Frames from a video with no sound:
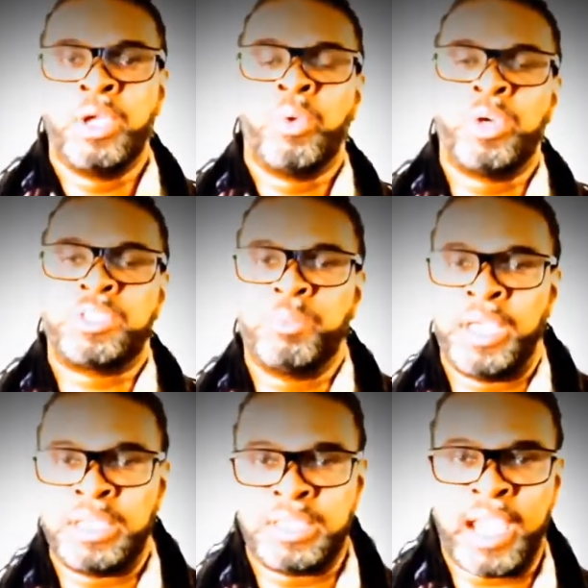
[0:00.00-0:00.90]
which
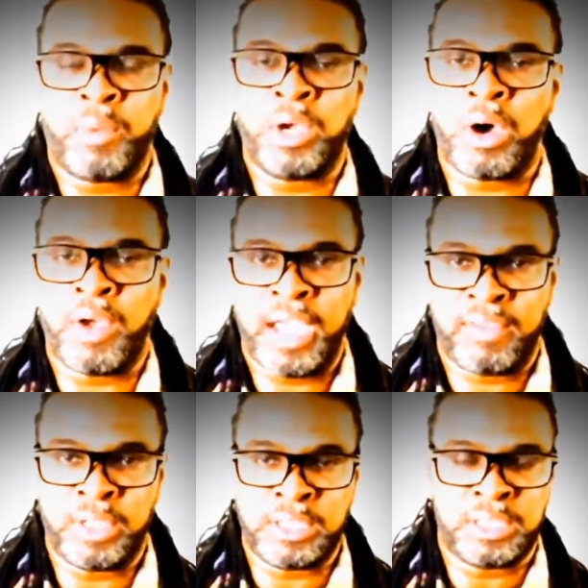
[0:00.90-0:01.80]
means that we all have
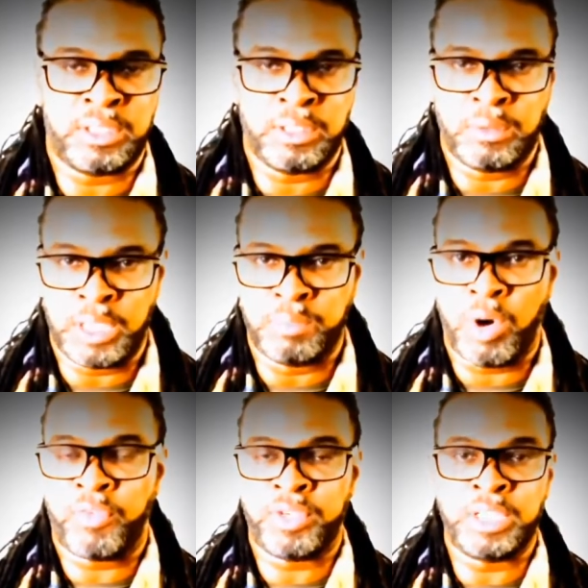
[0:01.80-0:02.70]

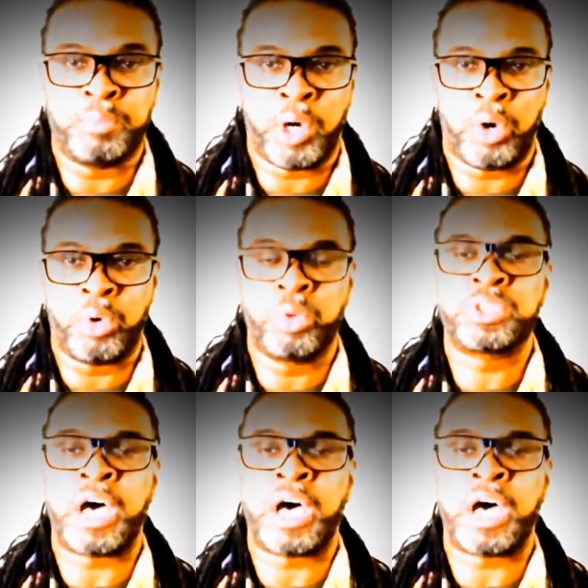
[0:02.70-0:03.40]
both these poles